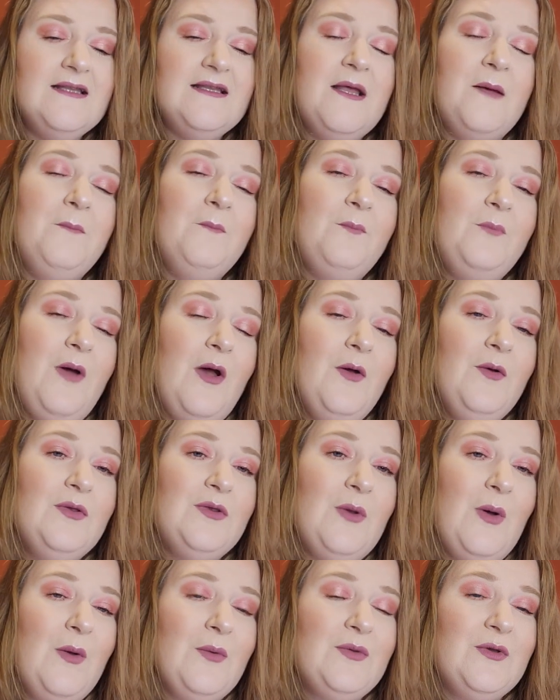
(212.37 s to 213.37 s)
them
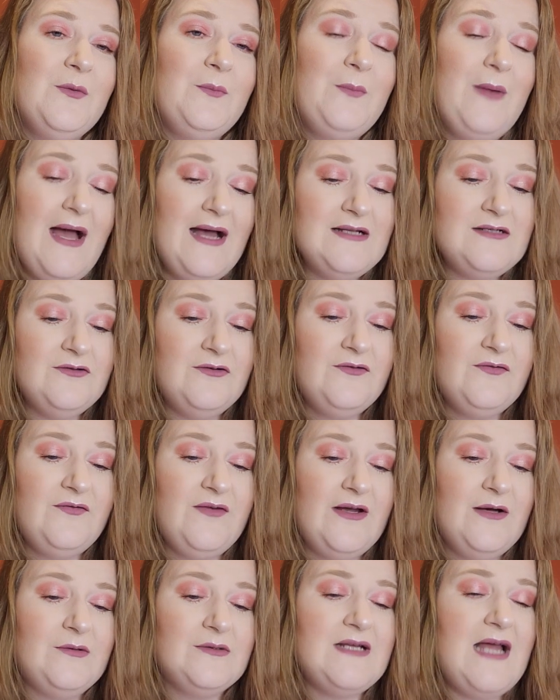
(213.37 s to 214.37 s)
both on the
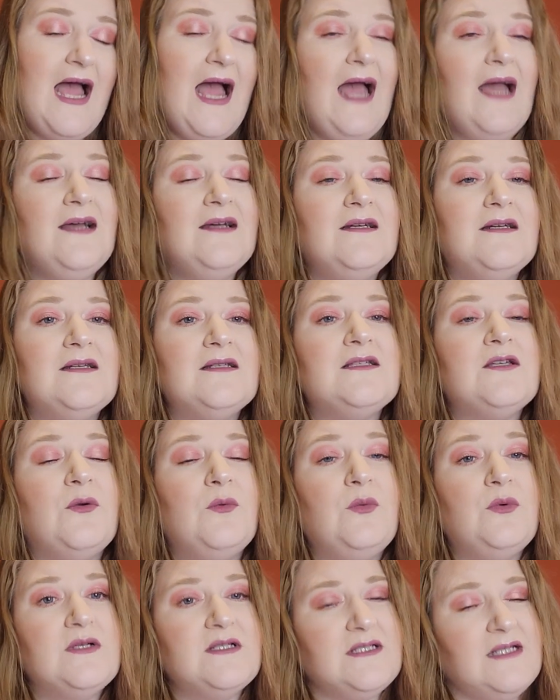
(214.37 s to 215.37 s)
battlefield. Angus
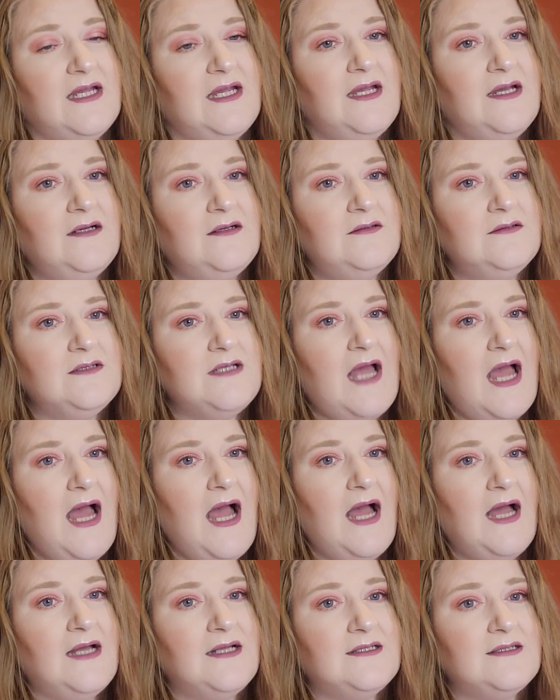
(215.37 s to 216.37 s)
was killed
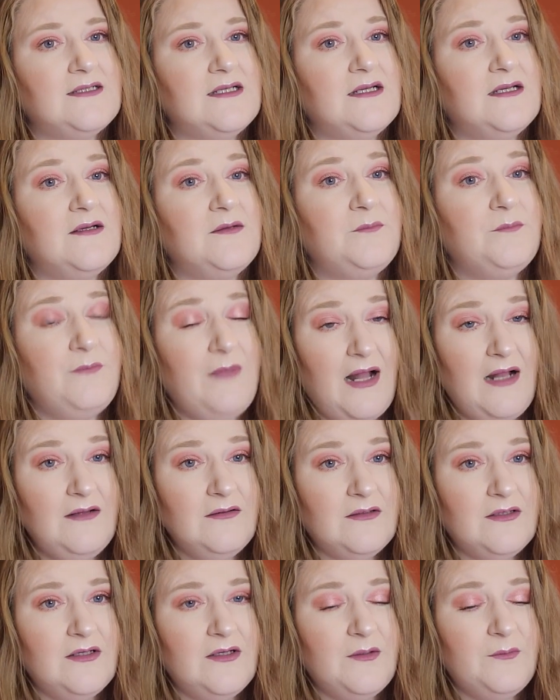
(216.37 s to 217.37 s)
and
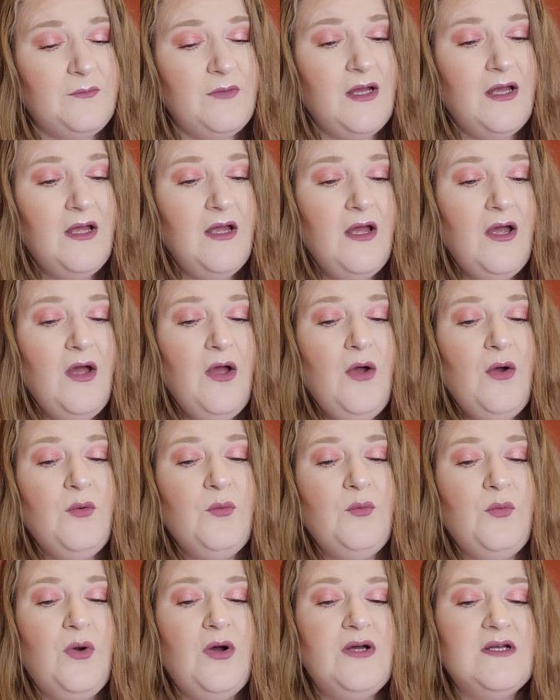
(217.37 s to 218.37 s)
Malcolm
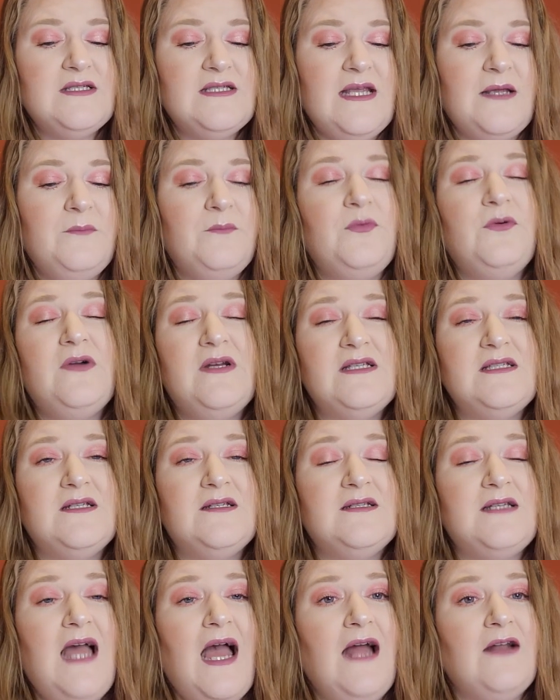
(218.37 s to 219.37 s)
was
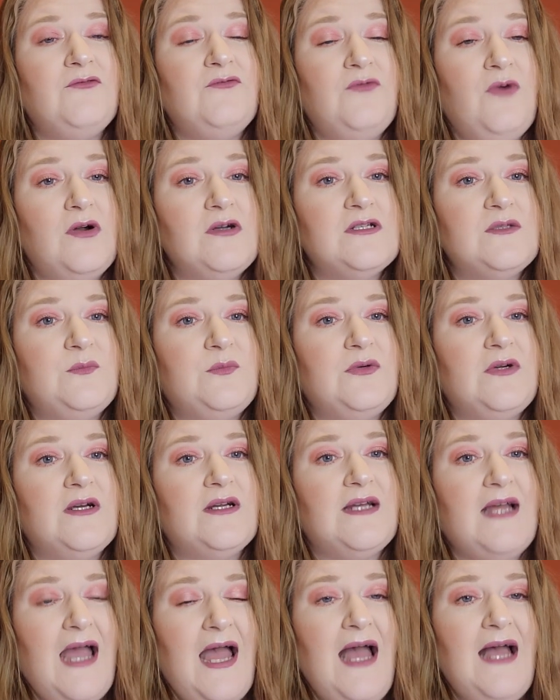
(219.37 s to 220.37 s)
imprisoned at
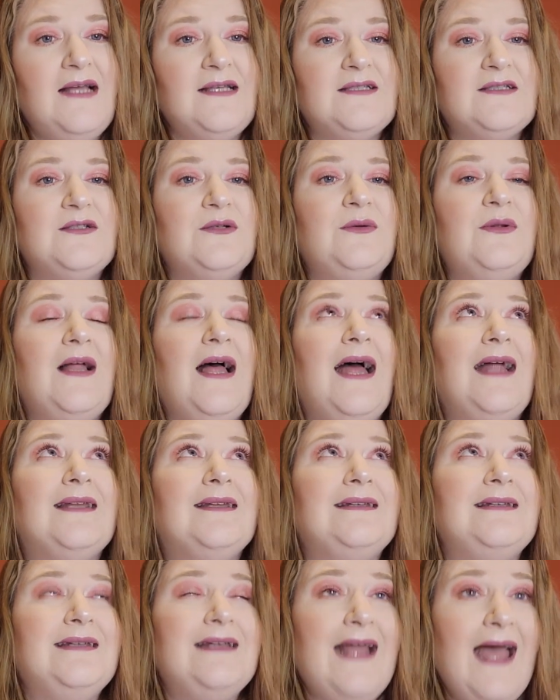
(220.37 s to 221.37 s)
Roxburgh Castle.
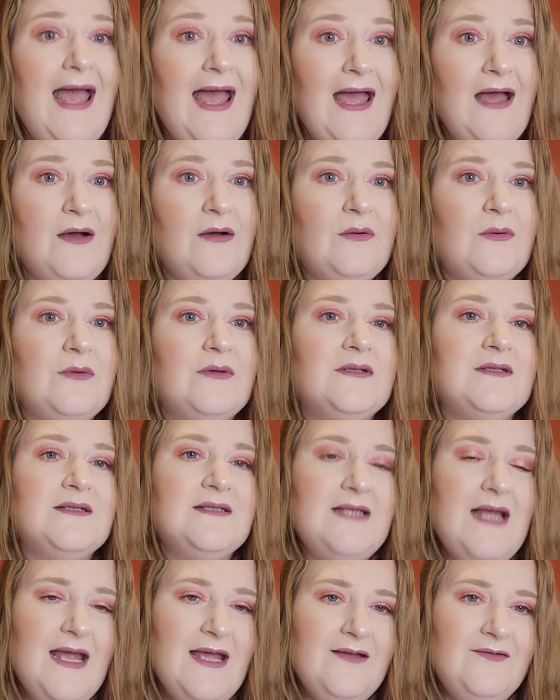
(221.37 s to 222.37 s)
And now
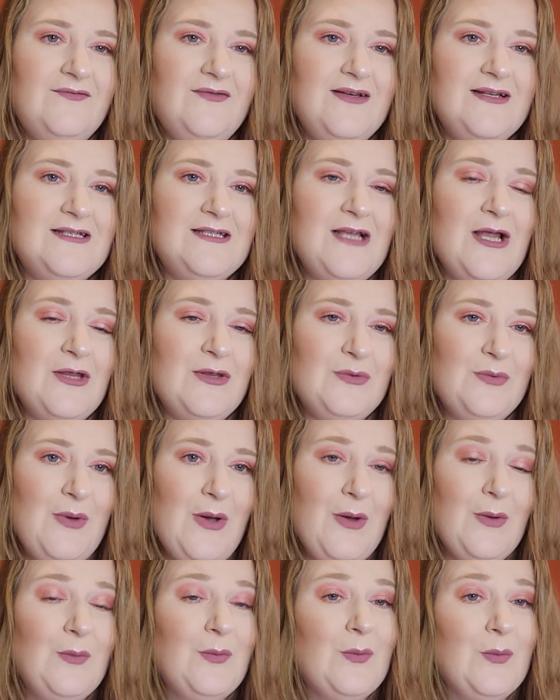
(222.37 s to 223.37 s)
David's
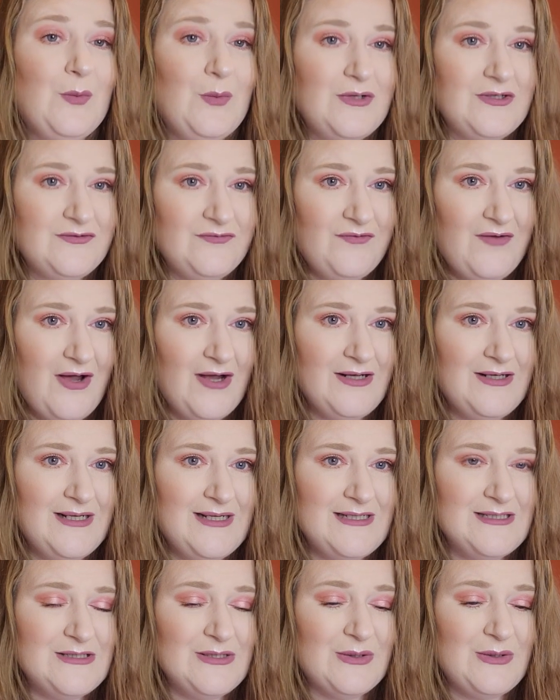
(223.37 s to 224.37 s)
throne was
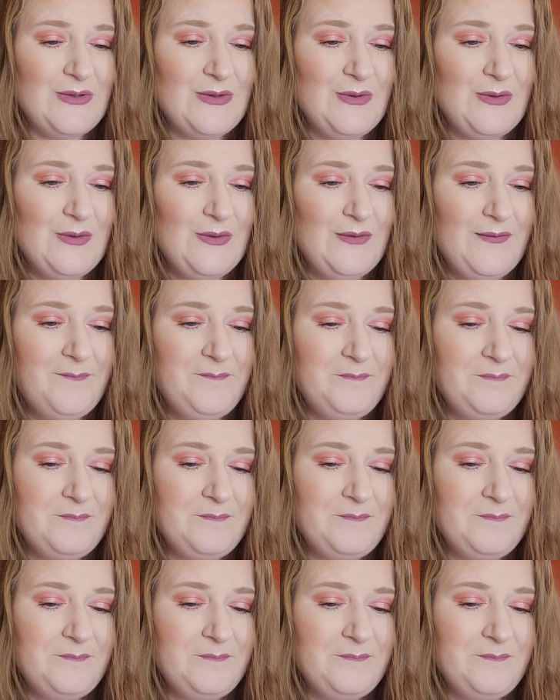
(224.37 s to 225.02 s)
finally secure.